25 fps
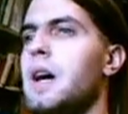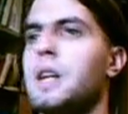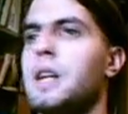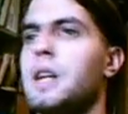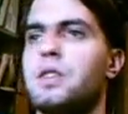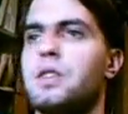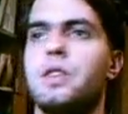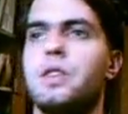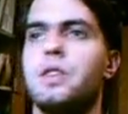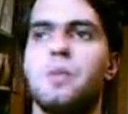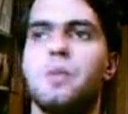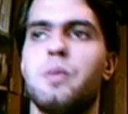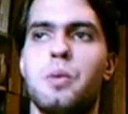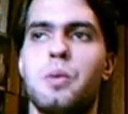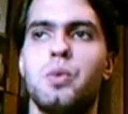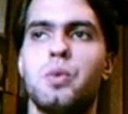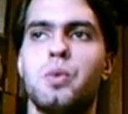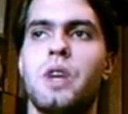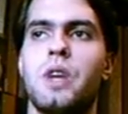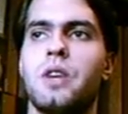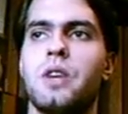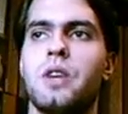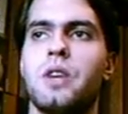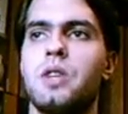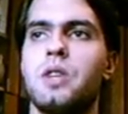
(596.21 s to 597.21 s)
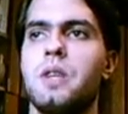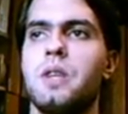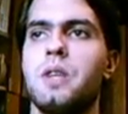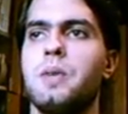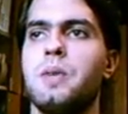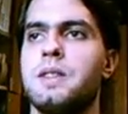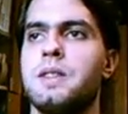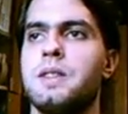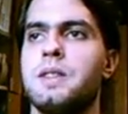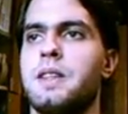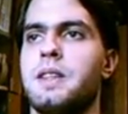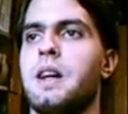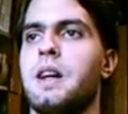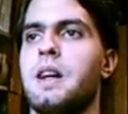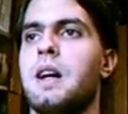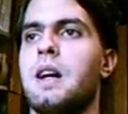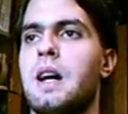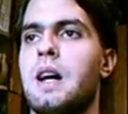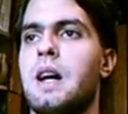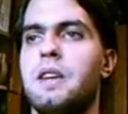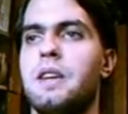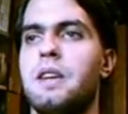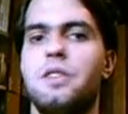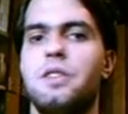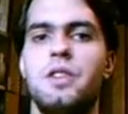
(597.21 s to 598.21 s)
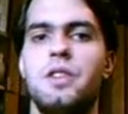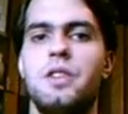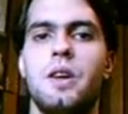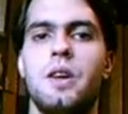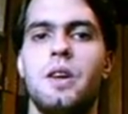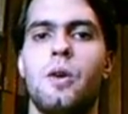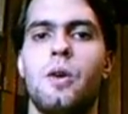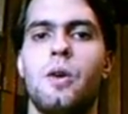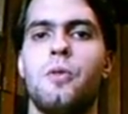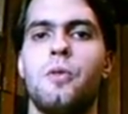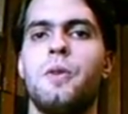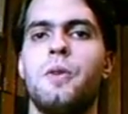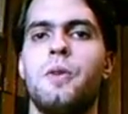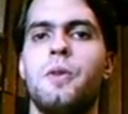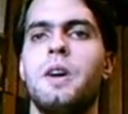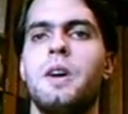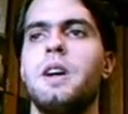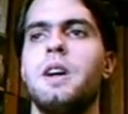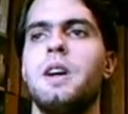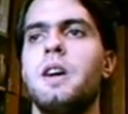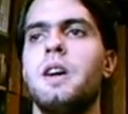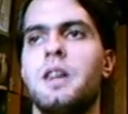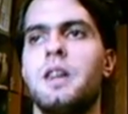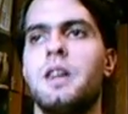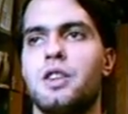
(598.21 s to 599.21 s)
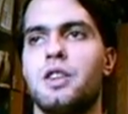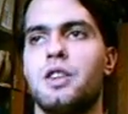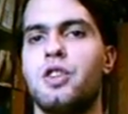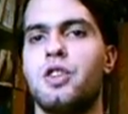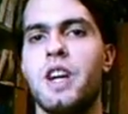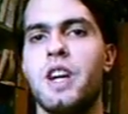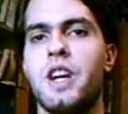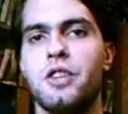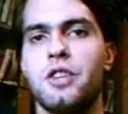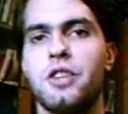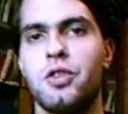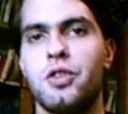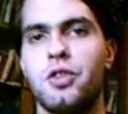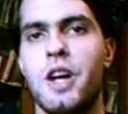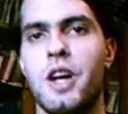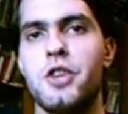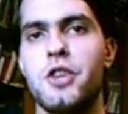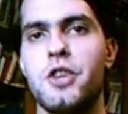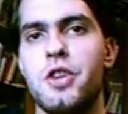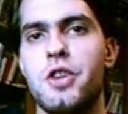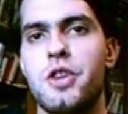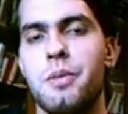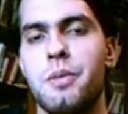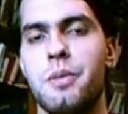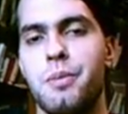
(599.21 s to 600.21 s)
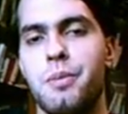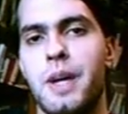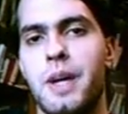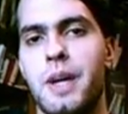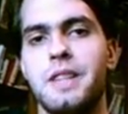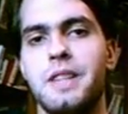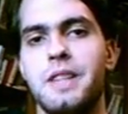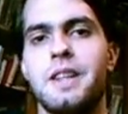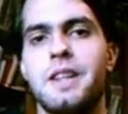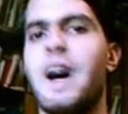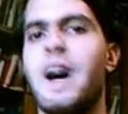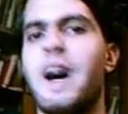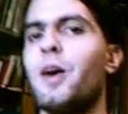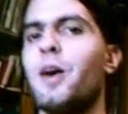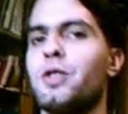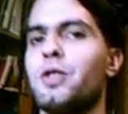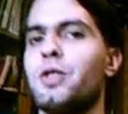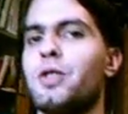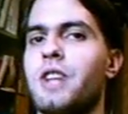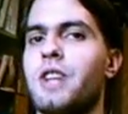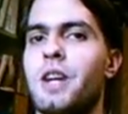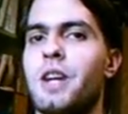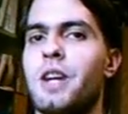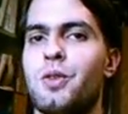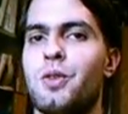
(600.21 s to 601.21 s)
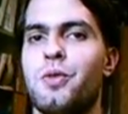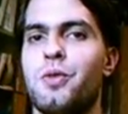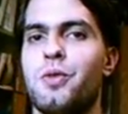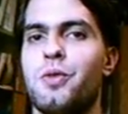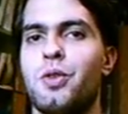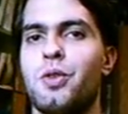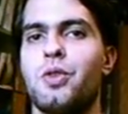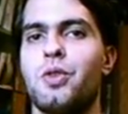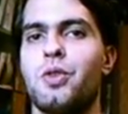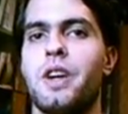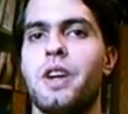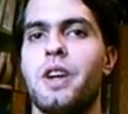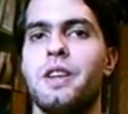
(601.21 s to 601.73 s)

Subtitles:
I think we would agree with the idea of Great Russia, but outside of